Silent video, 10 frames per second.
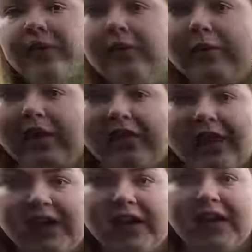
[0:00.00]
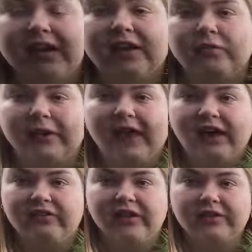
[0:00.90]
the wreath I got because we
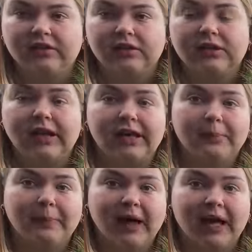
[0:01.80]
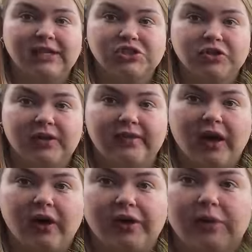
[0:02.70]
have these little like pine trees
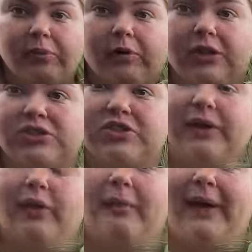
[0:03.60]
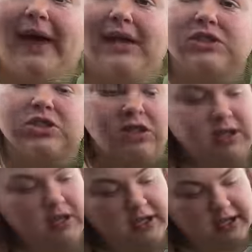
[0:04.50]
out on our porch so it will match.
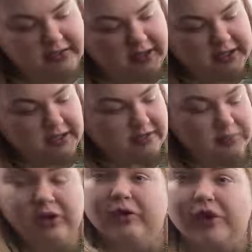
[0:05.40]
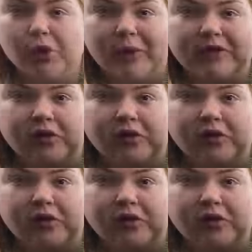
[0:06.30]
And it's got like some cute little winter